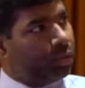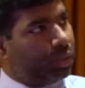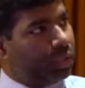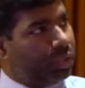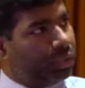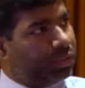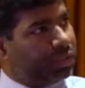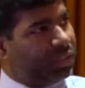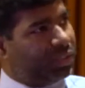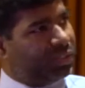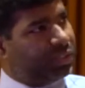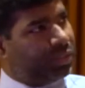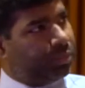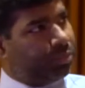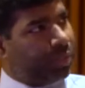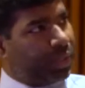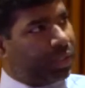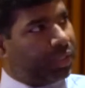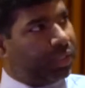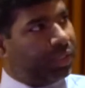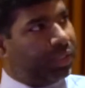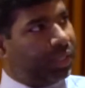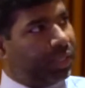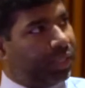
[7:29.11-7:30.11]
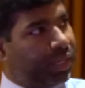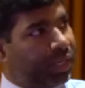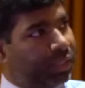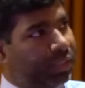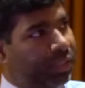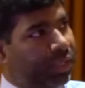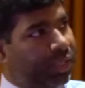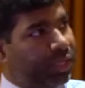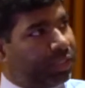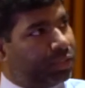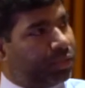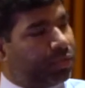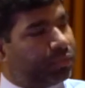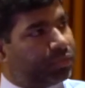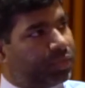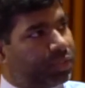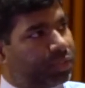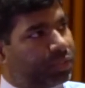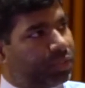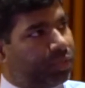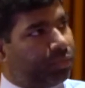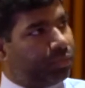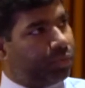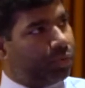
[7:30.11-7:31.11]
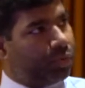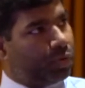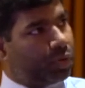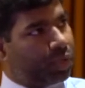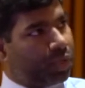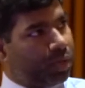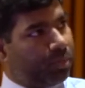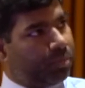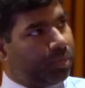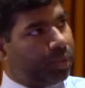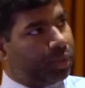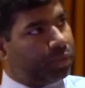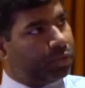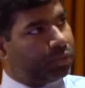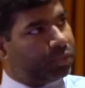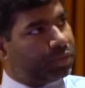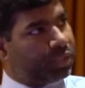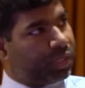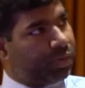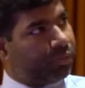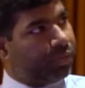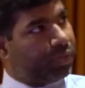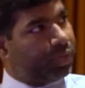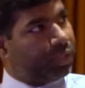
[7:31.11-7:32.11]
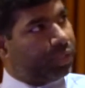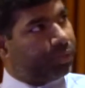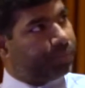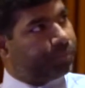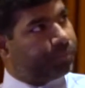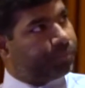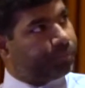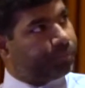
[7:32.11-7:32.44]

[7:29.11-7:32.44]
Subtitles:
It is presenting at the age of 64 compared to 70.